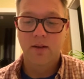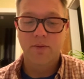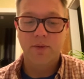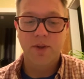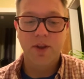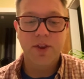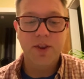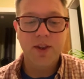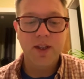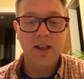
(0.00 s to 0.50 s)

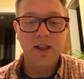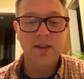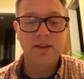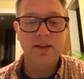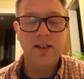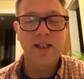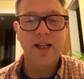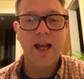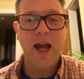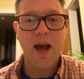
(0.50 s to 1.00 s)
the things
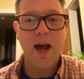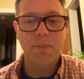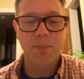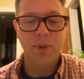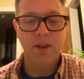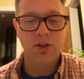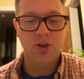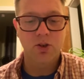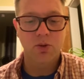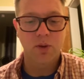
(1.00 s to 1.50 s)
that
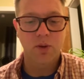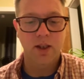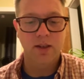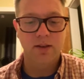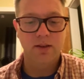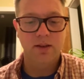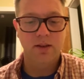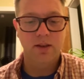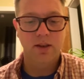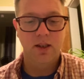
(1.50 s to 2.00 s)
happened to
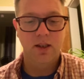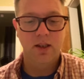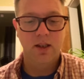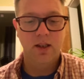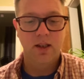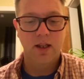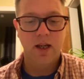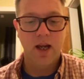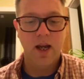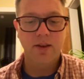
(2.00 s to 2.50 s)
us,
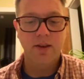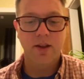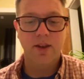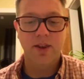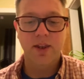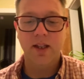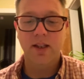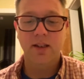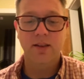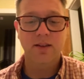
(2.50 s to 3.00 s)
and the
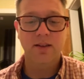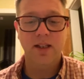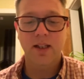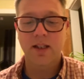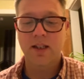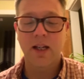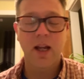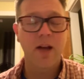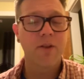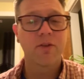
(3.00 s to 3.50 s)
things
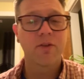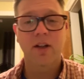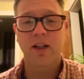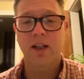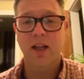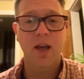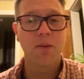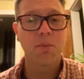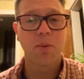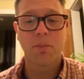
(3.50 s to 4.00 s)
that never
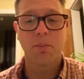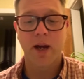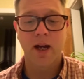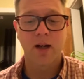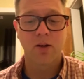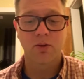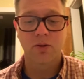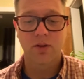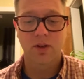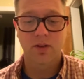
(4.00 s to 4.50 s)
came
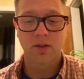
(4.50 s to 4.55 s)
about.